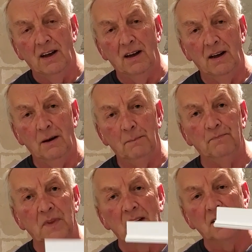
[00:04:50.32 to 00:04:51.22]

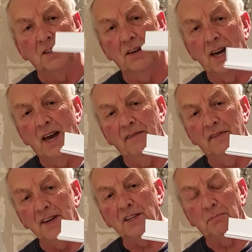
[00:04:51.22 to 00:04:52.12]
So you have
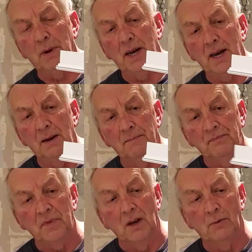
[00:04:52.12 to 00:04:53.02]
this bit
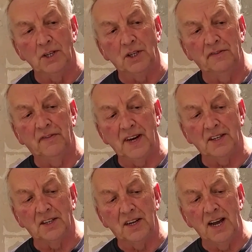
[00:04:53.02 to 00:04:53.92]
which you
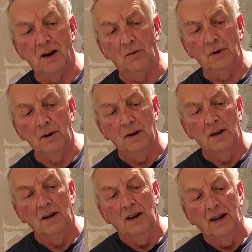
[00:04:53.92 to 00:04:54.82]
fix down
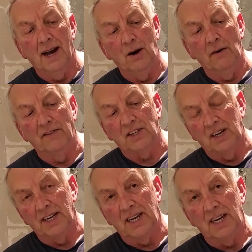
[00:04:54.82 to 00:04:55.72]
and
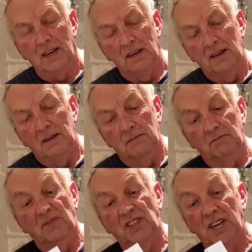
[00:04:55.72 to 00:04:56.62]
obviously
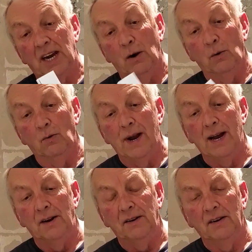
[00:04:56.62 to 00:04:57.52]
seal all
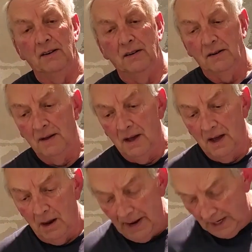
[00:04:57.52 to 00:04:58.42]
round
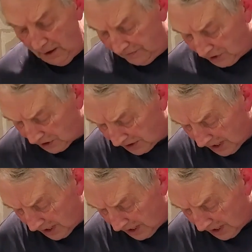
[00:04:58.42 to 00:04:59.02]
I mean, I've just